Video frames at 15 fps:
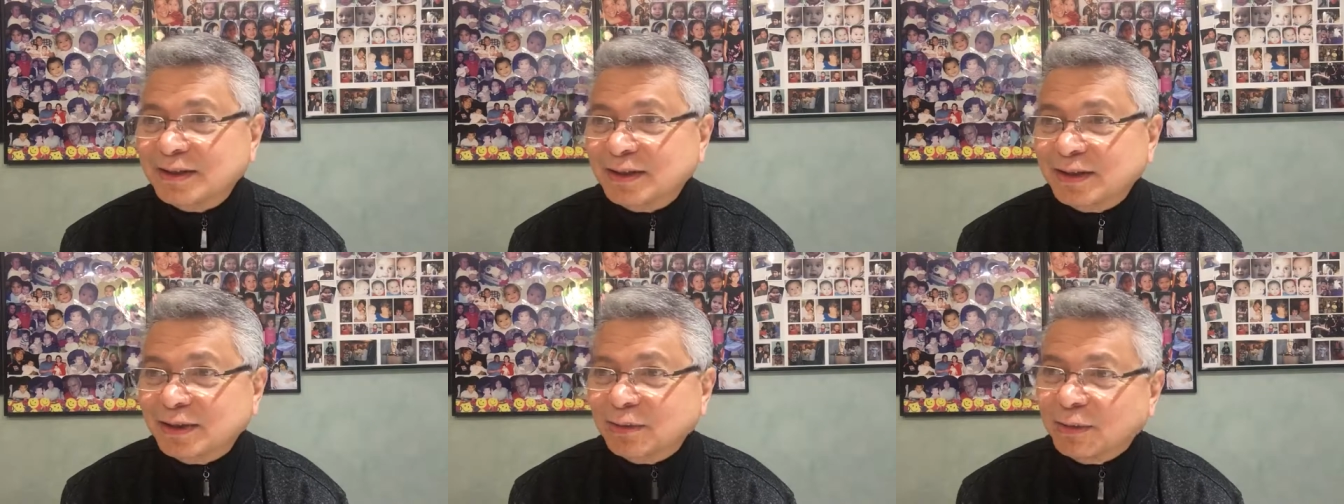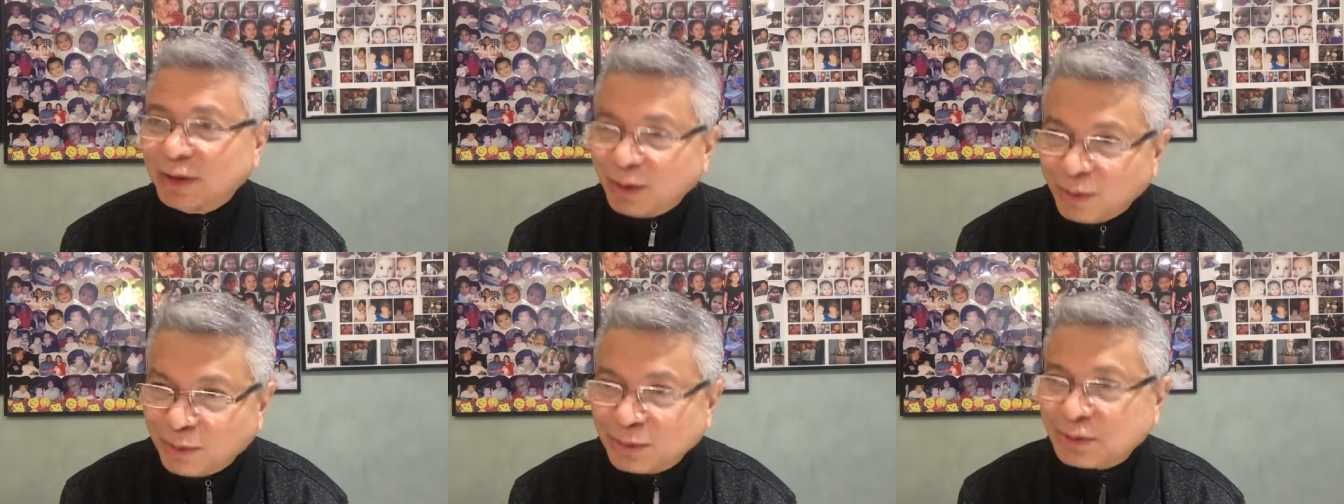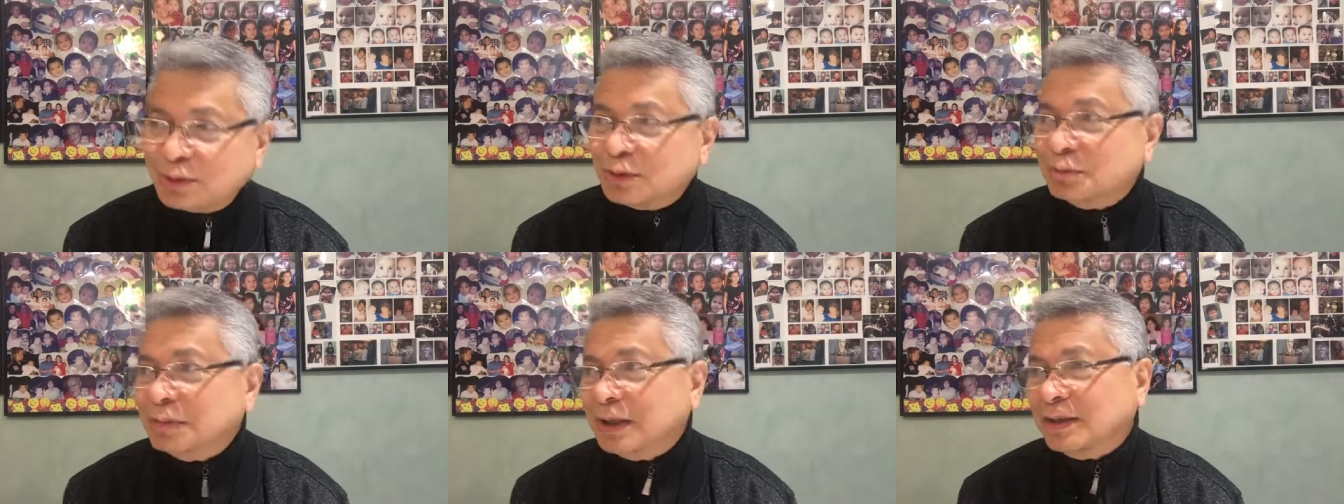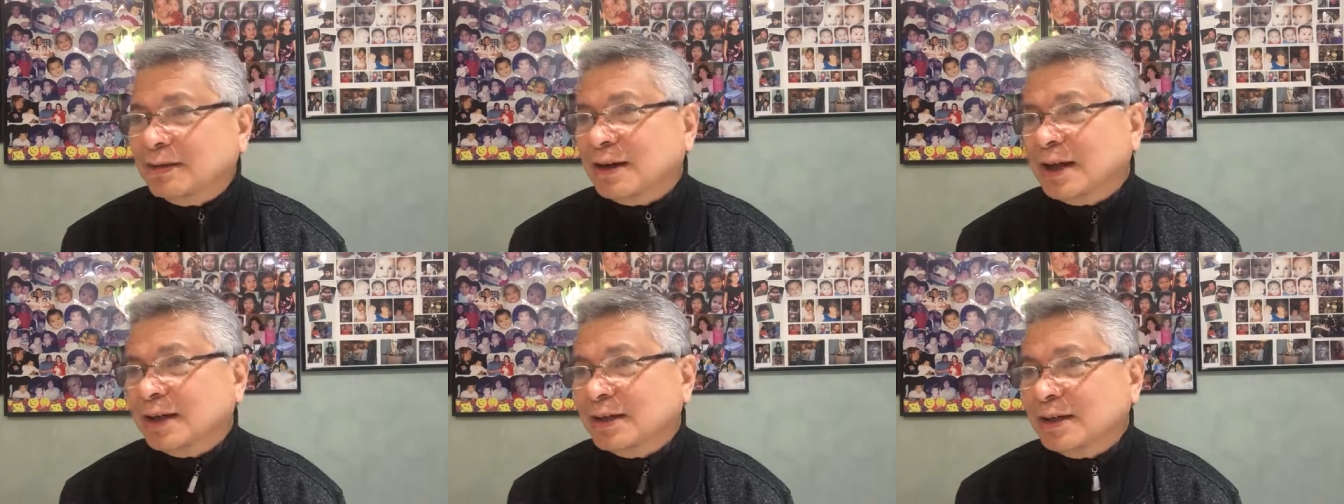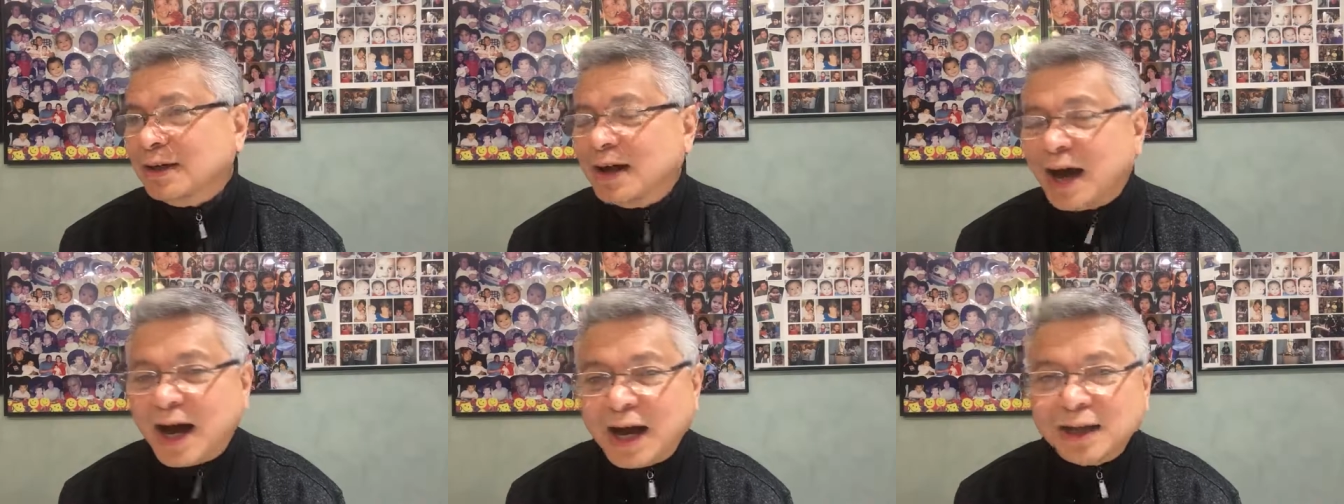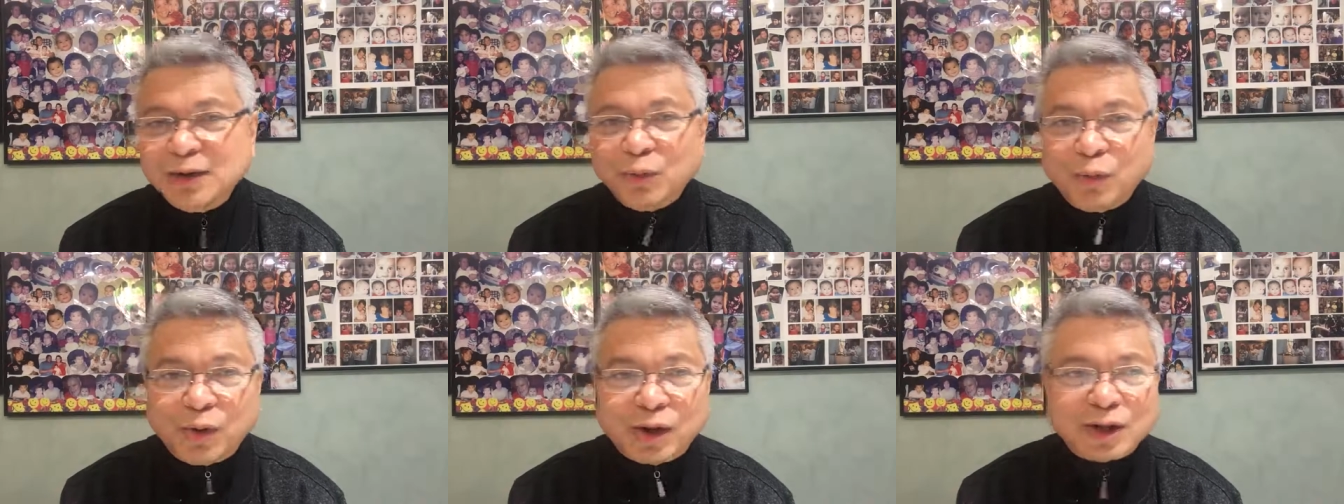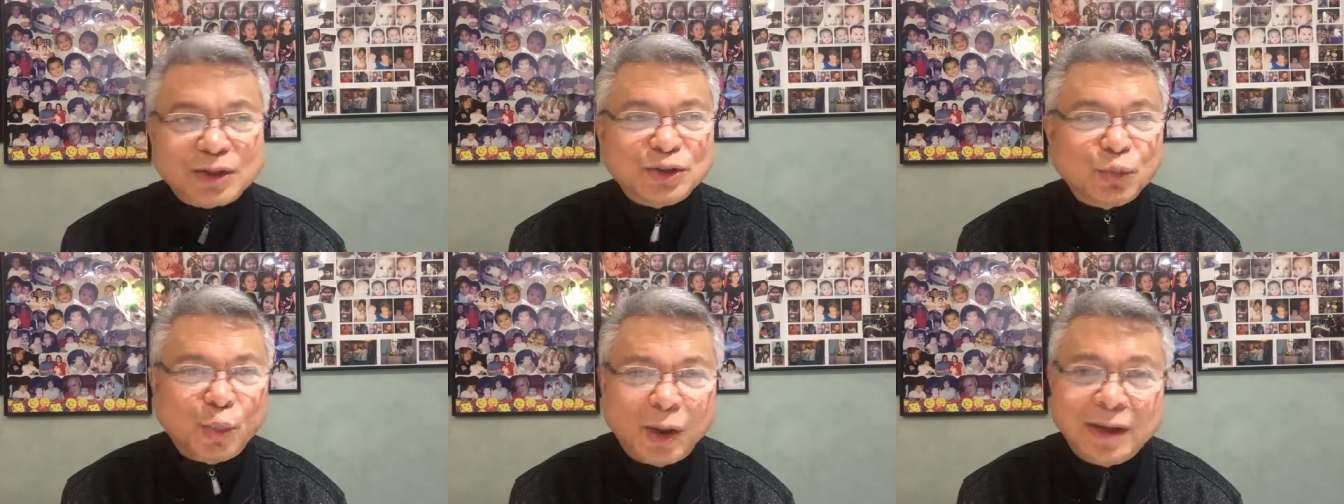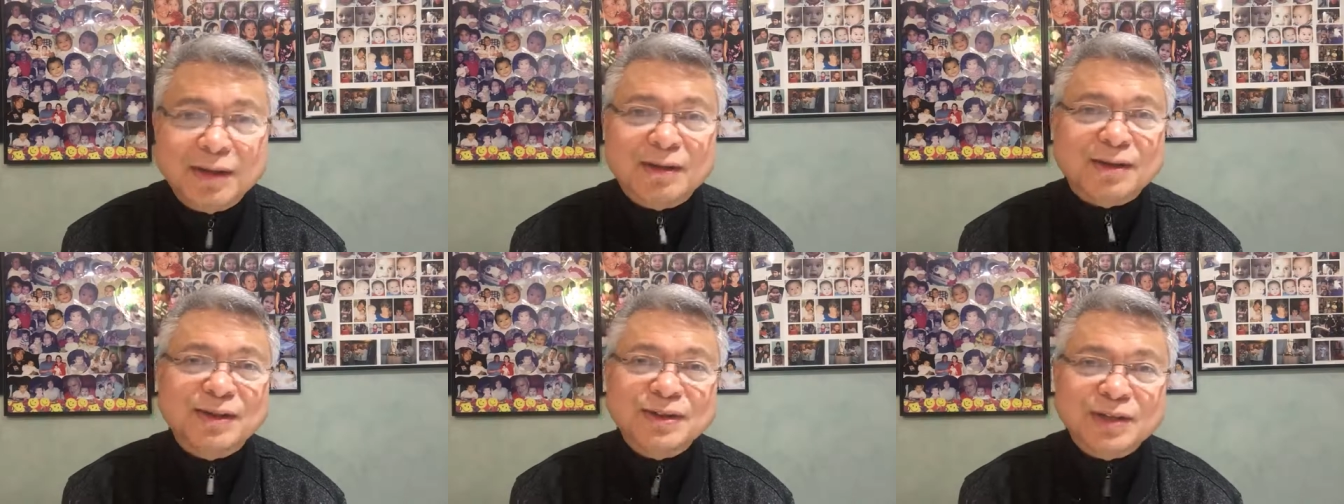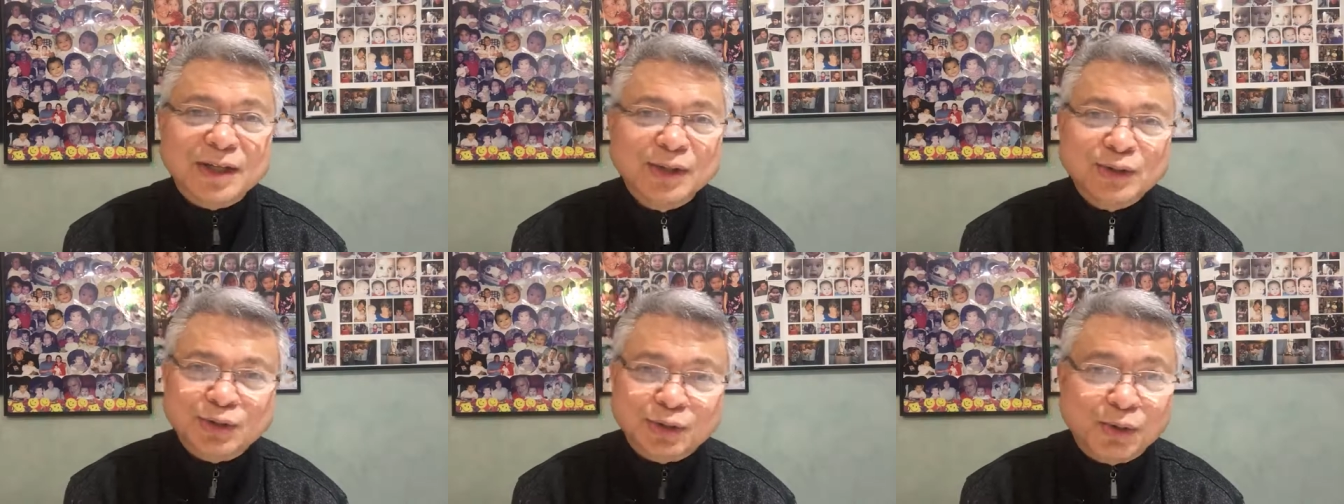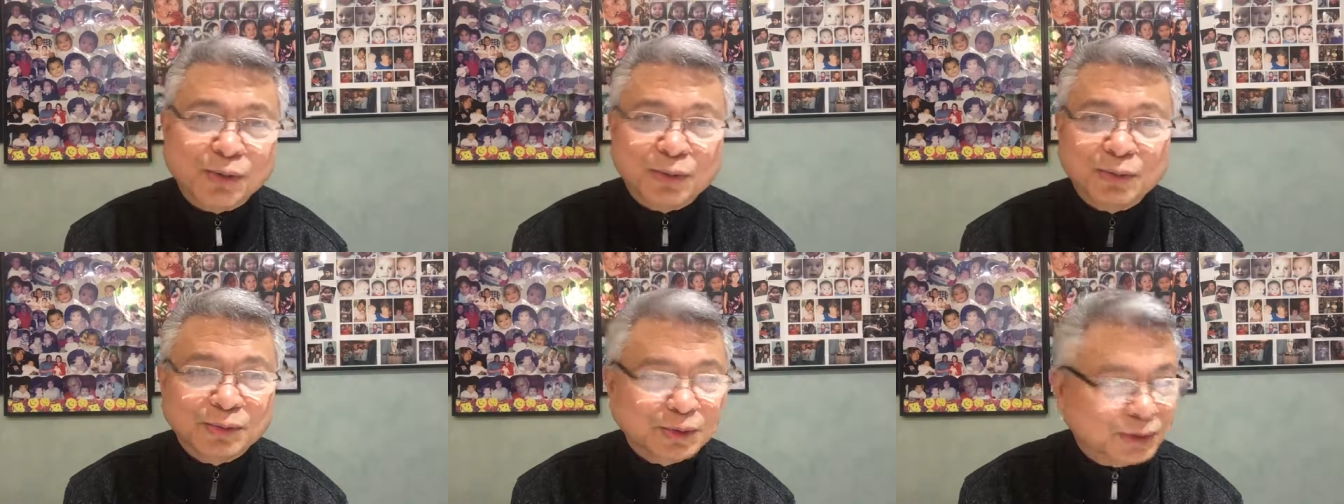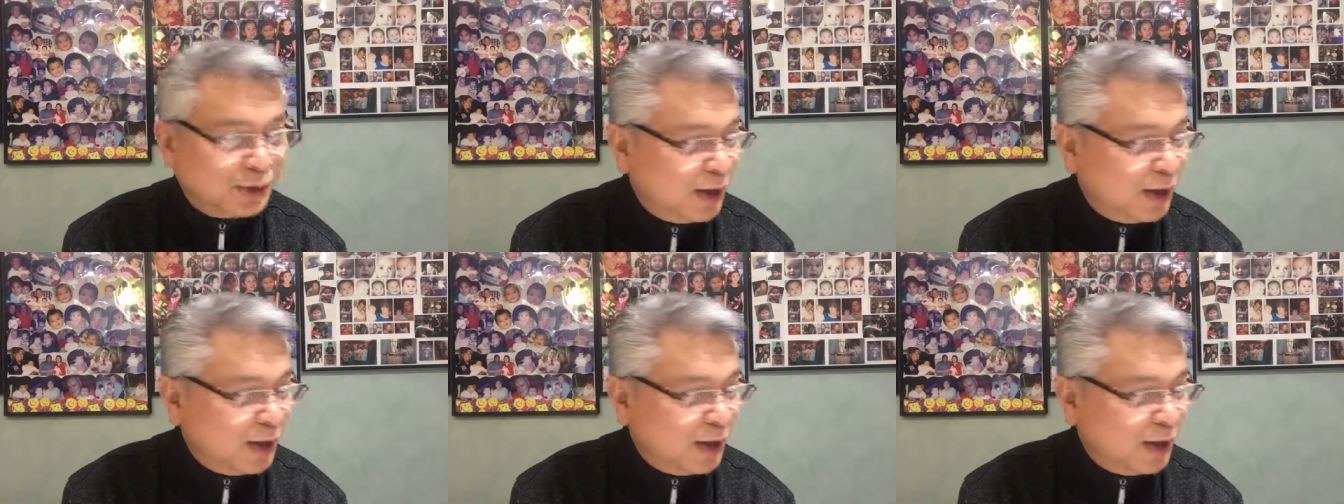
Will also be great. God works wonders in souls